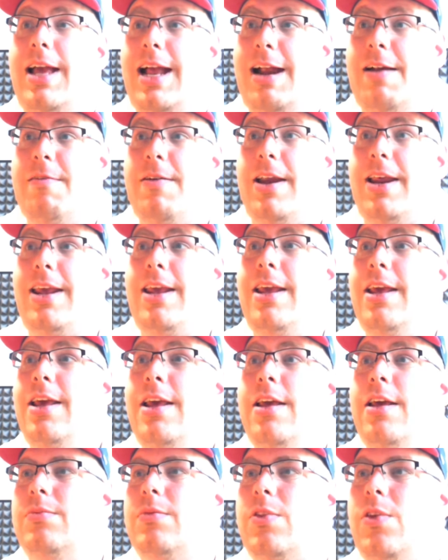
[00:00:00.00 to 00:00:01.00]
Harry,
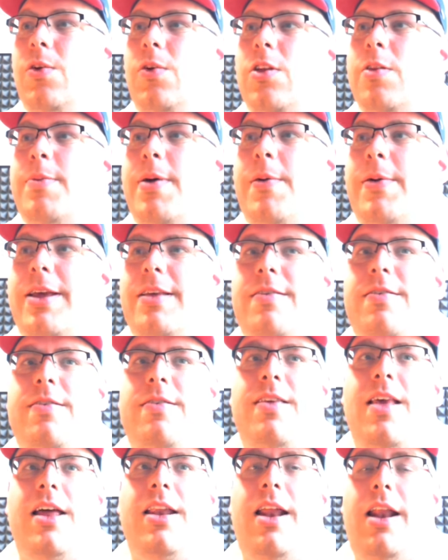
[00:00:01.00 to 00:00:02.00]
talks about his
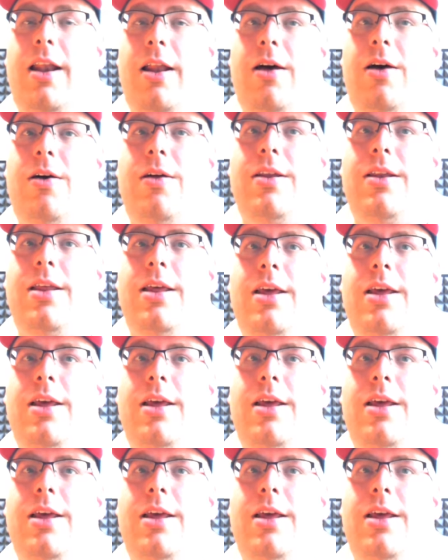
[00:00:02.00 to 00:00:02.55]
son a lot.